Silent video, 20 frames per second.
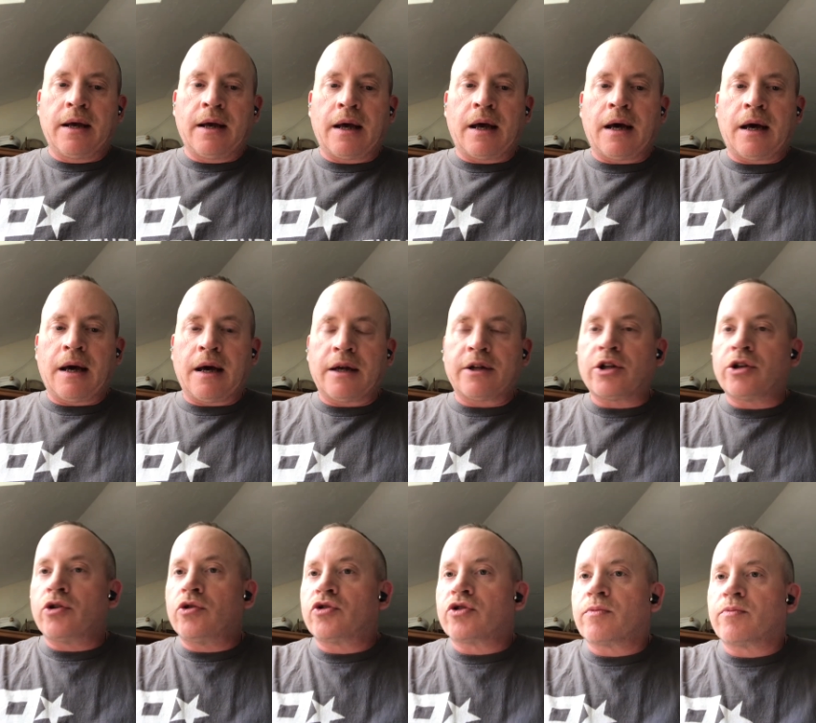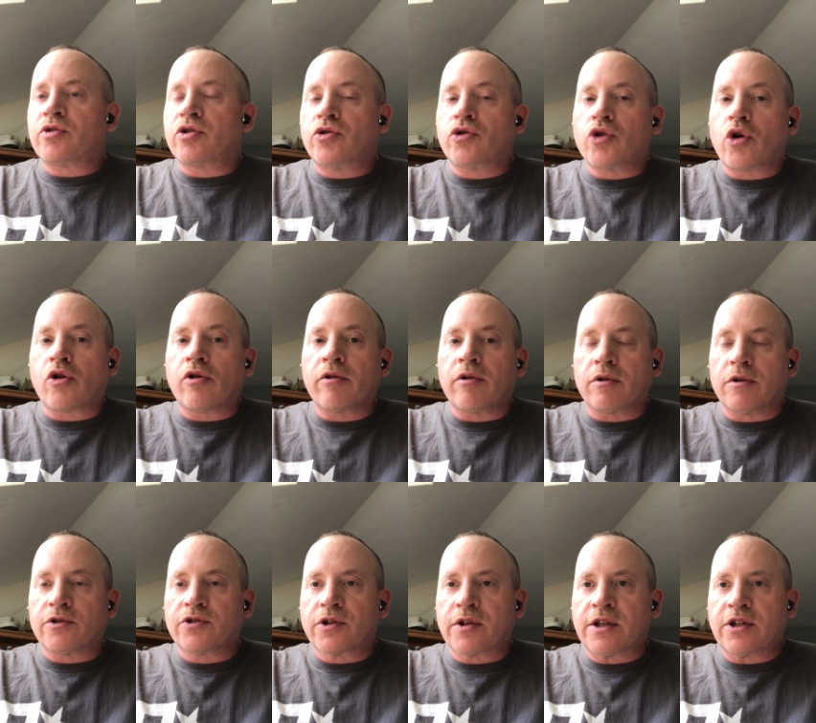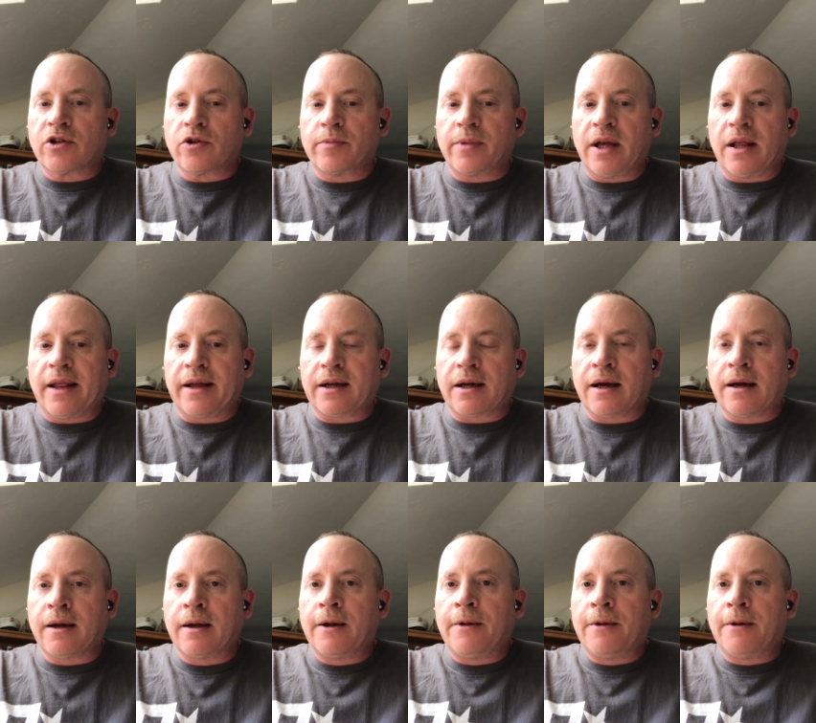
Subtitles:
to do some tutorials. So this will be like a